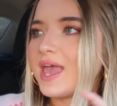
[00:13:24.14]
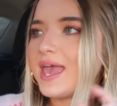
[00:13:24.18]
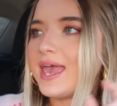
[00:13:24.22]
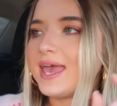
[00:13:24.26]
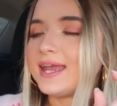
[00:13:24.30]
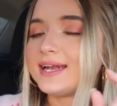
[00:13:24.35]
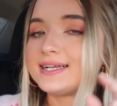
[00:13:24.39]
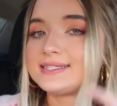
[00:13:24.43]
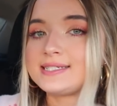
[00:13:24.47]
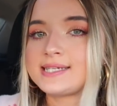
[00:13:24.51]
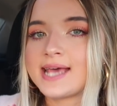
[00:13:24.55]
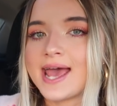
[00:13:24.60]

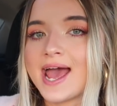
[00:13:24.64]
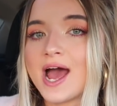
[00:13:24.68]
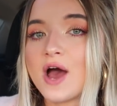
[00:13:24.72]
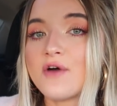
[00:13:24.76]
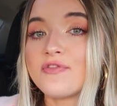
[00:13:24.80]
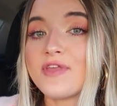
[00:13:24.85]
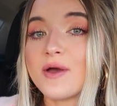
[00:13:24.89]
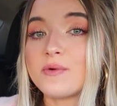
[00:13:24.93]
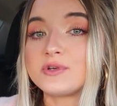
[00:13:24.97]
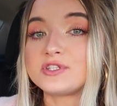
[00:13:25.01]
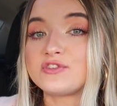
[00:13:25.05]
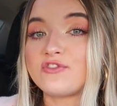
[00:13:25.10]
in a
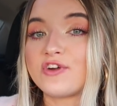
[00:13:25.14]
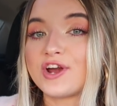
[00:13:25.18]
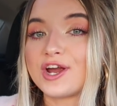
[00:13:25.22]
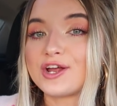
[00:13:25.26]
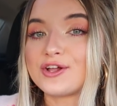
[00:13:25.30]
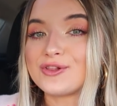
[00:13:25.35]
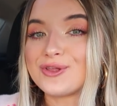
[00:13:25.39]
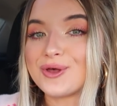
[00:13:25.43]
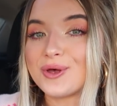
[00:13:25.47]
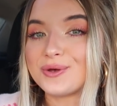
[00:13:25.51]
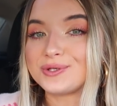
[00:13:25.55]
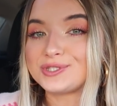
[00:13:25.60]
town that was very
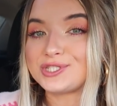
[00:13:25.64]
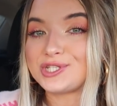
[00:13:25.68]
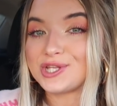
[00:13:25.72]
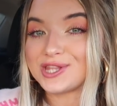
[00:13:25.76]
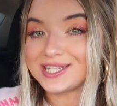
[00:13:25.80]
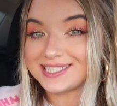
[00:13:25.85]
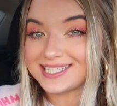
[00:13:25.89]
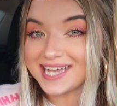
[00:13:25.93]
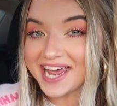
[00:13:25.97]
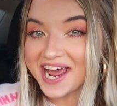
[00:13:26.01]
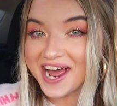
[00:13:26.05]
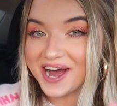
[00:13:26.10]
close to
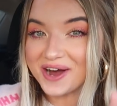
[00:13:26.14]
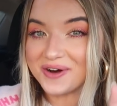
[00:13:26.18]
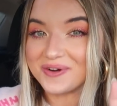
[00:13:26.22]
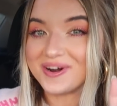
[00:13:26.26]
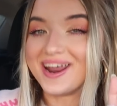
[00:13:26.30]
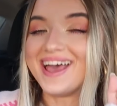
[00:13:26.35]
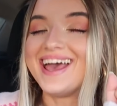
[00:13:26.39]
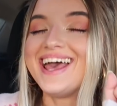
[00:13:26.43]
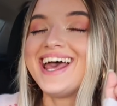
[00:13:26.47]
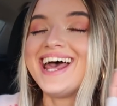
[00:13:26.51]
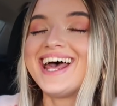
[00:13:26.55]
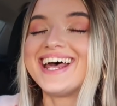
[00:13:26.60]
the town
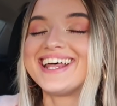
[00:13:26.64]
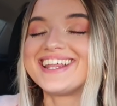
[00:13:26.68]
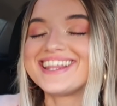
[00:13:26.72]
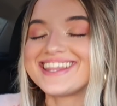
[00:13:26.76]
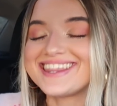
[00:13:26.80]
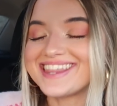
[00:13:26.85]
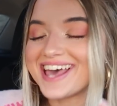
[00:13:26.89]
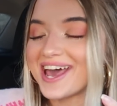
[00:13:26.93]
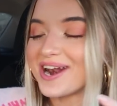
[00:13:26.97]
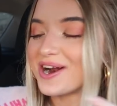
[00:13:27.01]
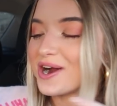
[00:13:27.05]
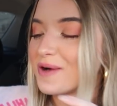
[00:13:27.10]

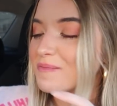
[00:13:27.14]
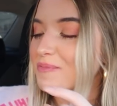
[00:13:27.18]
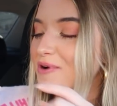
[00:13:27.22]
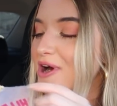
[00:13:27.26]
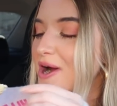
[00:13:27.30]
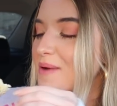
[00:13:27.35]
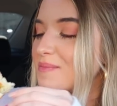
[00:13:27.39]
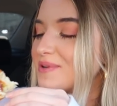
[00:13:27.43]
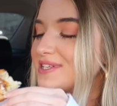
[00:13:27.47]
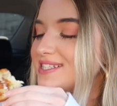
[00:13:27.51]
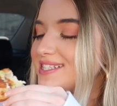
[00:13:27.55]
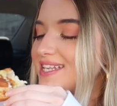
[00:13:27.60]
that our
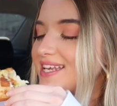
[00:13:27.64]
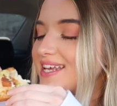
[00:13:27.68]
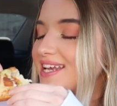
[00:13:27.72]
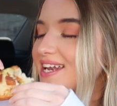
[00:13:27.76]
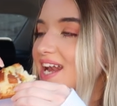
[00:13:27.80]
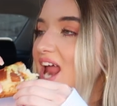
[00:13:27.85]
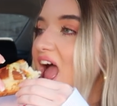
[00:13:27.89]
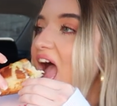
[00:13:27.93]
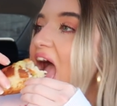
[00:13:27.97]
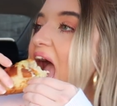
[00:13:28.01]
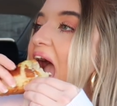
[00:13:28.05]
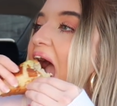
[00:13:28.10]
prom was
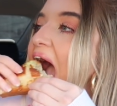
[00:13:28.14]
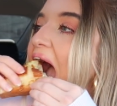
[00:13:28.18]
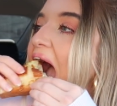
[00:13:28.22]
in.